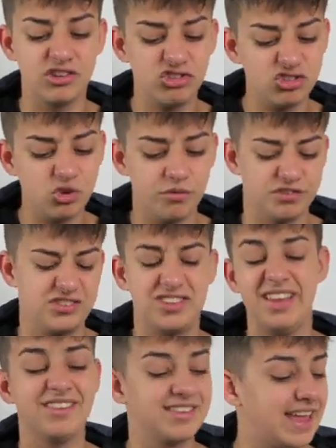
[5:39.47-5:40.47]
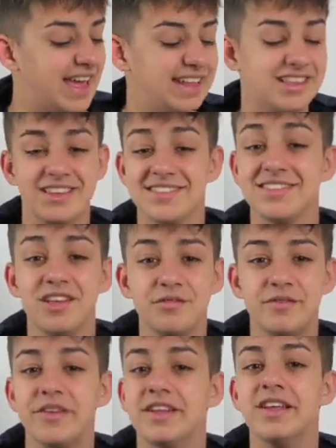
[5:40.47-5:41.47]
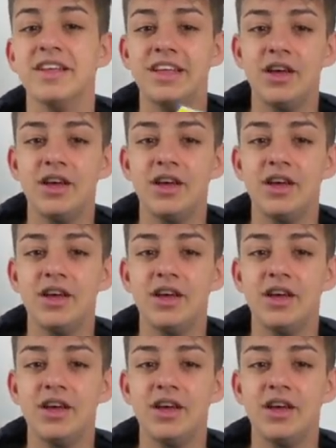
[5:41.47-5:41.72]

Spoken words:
It just sort of sits there and does nothing.